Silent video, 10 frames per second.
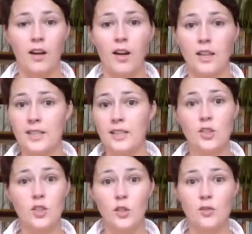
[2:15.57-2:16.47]
I tend
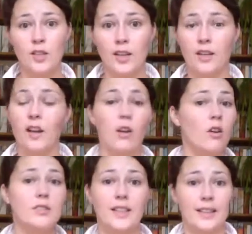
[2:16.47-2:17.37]
to use it a
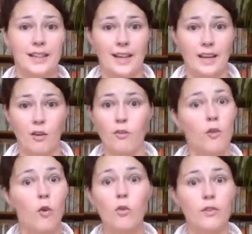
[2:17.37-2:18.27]
lot to get the clay off
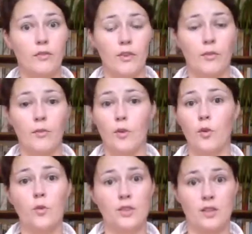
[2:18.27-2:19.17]
all of the
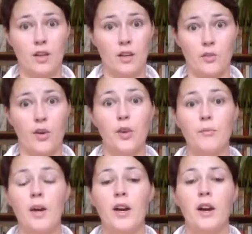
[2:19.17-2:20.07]
horses that I
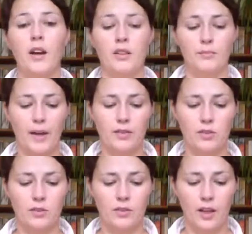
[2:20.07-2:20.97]
groom.
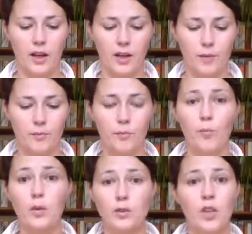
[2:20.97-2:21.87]
Basil
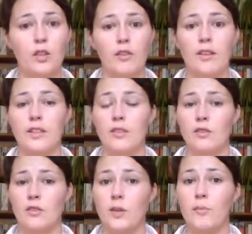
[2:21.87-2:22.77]
will tolerate this
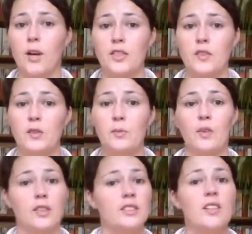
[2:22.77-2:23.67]
on some parts of his
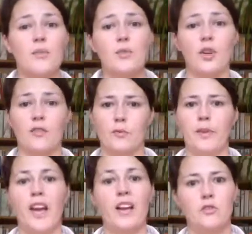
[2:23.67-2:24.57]
body. Some you have to
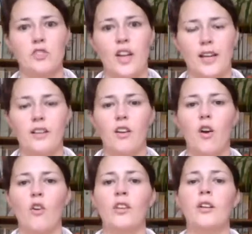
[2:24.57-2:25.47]
be extra gentle
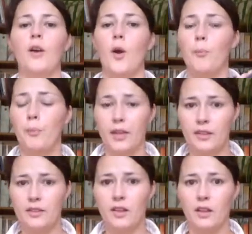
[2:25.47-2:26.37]
on,
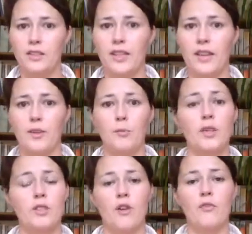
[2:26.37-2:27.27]
but to get the
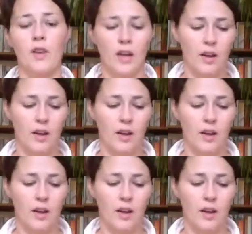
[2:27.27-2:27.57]
mud off.